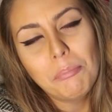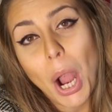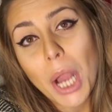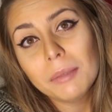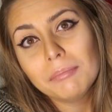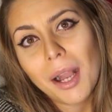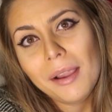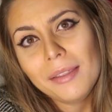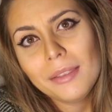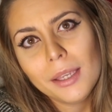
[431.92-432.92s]
But
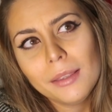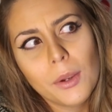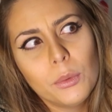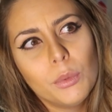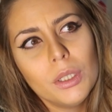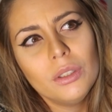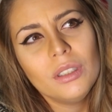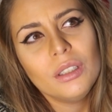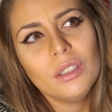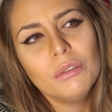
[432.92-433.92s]
I think that
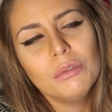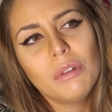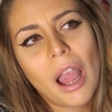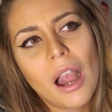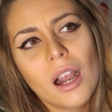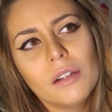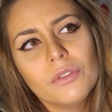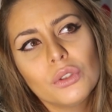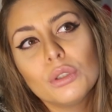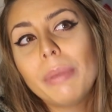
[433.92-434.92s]
once you
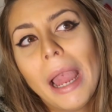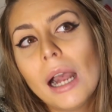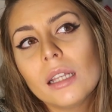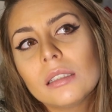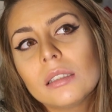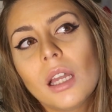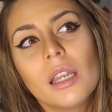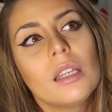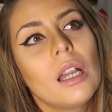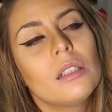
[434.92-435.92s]
have surpassed,
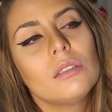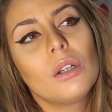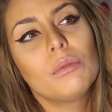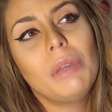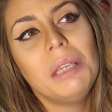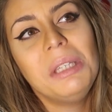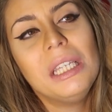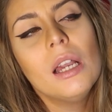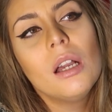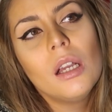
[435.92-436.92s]
like, I don't know,
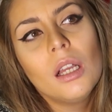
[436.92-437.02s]
maybe